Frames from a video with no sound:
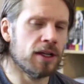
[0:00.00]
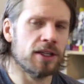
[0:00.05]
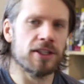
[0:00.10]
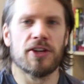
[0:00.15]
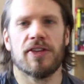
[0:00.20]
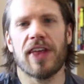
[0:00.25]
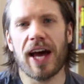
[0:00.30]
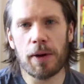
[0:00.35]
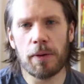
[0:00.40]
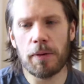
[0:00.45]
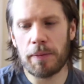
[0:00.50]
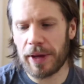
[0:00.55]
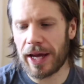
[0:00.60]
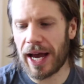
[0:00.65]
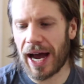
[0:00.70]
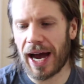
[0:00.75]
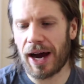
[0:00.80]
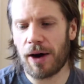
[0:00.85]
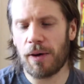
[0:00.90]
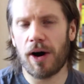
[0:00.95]
So that would be
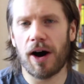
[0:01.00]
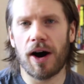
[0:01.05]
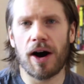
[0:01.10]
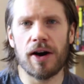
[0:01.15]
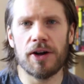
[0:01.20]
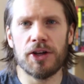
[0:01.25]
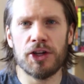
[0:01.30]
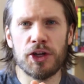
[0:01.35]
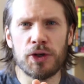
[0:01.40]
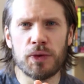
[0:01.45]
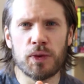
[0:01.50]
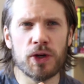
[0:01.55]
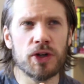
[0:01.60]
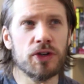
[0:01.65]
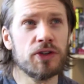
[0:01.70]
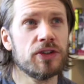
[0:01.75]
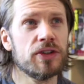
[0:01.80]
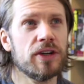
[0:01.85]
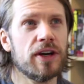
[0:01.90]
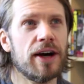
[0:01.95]
how you
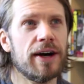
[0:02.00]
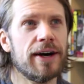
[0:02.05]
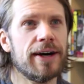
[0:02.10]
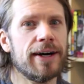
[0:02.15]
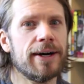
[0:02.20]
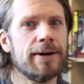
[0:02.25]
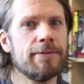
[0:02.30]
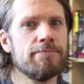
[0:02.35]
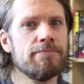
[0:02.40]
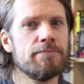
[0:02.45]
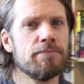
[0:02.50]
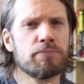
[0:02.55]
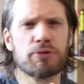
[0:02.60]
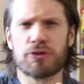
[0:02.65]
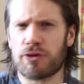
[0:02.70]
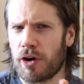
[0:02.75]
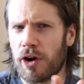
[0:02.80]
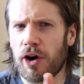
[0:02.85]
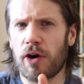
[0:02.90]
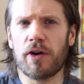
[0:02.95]
would
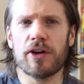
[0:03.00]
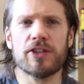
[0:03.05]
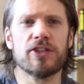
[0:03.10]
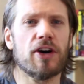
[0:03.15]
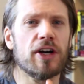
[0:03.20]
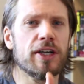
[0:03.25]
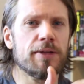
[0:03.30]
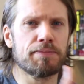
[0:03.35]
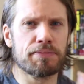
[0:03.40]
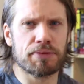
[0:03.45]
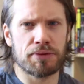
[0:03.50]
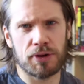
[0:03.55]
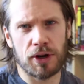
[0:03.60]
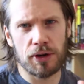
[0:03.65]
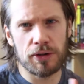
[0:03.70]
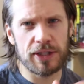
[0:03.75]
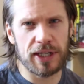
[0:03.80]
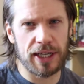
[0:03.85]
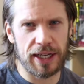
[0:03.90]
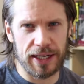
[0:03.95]
prioritize
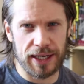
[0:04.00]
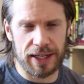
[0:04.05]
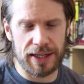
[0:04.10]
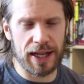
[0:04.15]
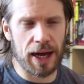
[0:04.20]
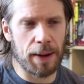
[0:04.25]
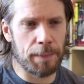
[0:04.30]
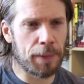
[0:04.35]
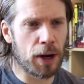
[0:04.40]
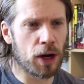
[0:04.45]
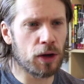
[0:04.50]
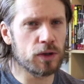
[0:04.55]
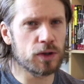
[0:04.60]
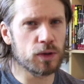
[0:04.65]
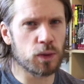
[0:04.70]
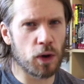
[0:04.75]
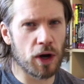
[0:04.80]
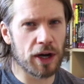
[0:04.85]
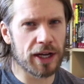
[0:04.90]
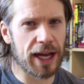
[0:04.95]
protein in that
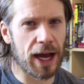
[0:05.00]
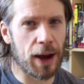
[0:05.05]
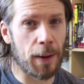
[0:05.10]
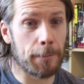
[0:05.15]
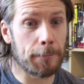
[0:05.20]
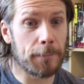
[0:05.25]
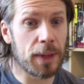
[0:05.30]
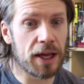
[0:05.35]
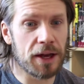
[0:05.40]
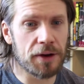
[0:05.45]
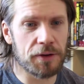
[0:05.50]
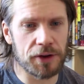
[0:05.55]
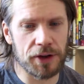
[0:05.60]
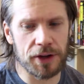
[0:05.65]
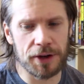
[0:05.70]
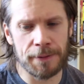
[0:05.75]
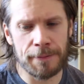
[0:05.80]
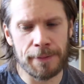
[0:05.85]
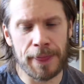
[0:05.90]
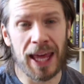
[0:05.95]
post-workout
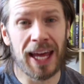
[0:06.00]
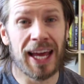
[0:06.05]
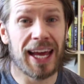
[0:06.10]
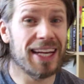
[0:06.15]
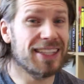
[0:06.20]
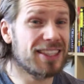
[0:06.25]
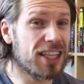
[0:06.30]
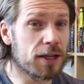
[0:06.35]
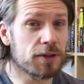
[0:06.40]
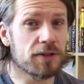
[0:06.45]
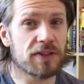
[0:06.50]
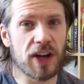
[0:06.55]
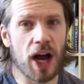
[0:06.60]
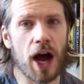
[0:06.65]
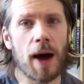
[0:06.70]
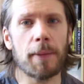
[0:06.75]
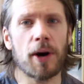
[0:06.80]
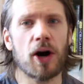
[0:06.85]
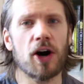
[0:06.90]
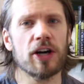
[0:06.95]
period. In terms of
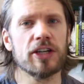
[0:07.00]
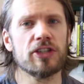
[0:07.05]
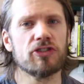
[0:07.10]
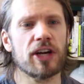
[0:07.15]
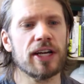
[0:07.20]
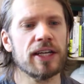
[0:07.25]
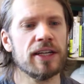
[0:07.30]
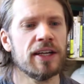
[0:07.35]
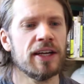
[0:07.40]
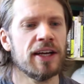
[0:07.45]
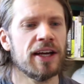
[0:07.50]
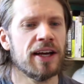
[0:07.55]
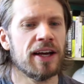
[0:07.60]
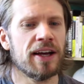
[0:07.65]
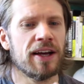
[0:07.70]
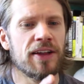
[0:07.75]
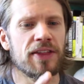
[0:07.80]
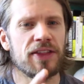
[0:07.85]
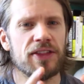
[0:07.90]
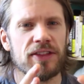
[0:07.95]
carbohydrate,
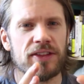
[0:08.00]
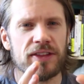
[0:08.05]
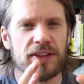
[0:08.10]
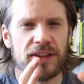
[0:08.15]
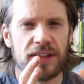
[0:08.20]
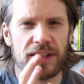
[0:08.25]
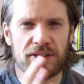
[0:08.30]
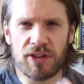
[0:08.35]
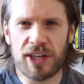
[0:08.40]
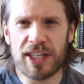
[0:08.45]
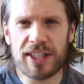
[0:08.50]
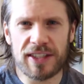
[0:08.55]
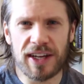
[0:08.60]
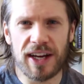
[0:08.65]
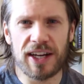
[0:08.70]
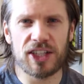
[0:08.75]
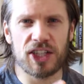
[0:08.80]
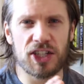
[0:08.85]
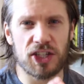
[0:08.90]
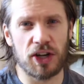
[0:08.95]
the
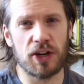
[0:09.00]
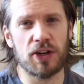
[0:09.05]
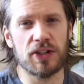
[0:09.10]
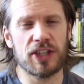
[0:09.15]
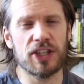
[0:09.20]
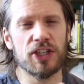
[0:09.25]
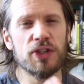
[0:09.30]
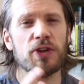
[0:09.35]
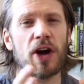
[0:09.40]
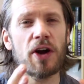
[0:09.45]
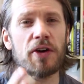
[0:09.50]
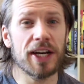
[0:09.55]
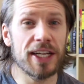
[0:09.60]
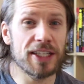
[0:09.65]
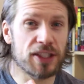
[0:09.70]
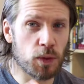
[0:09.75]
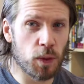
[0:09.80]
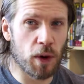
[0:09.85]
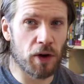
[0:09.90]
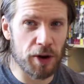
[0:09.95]
research shows that you don't
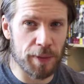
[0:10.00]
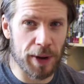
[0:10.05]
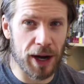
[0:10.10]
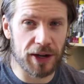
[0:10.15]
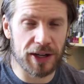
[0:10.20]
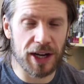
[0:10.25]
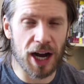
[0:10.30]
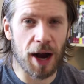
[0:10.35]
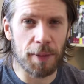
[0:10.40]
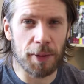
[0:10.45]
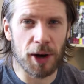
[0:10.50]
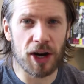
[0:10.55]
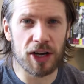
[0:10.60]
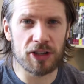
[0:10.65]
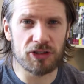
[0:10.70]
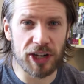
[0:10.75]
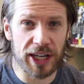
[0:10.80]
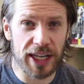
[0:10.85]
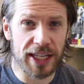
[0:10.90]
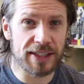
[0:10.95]
need to worry about
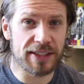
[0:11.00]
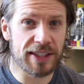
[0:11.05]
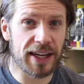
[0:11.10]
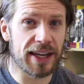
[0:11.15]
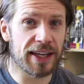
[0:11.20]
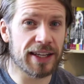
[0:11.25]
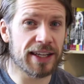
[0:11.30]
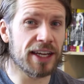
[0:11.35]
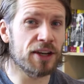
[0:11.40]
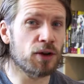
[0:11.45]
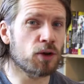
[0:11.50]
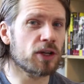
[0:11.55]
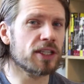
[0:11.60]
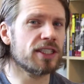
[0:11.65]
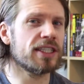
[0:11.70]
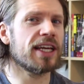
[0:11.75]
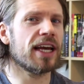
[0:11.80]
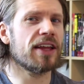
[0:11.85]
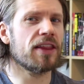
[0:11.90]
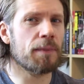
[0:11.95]
carbohydrate intake in order
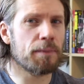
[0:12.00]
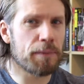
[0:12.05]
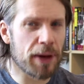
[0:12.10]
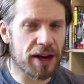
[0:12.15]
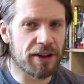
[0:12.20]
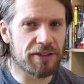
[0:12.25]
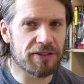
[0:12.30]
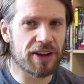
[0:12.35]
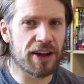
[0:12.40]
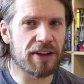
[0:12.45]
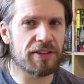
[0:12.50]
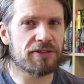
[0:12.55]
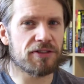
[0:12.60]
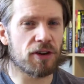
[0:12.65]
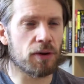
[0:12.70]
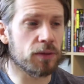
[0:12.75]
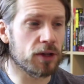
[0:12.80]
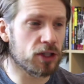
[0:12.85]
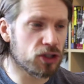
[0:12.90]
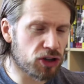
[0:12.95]
to get the benefit
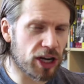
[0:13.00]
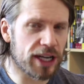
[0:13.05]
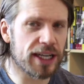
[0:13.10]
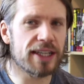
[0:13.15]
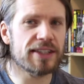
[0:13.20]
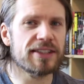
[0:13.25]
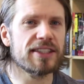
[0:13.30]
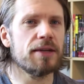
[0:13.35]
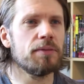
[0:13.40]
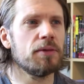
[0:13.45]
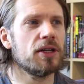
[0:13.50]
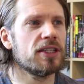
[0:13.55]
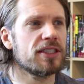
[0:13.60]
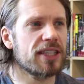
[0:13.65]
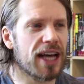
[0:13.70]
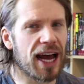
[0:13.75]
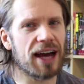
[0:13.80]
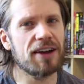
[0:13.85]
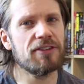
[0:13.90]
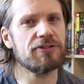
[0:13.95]
from the training
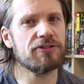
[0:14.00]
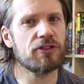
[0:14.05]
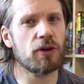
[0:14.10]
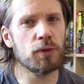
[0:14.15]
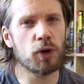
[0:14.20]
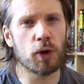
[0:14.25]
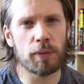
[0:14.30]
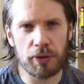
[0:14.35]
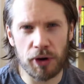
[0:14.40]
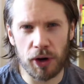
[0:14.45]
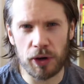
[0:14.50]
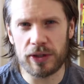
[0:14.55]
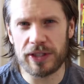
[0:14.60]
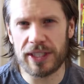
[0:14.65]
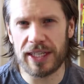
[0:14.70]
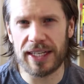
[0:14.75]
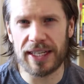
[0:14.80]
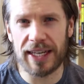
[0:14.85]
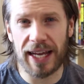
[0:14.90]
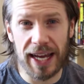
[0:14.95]
stimulus and from your
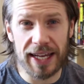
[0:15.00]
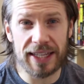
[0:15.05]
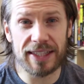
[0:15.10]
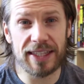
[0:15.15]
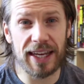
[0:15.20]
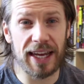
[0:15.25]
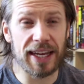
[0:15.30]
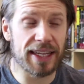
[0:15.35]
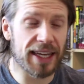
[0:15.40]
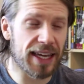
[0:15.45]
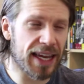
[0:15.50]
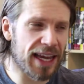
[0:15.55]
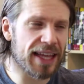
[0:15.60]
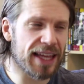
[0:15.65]
protein intake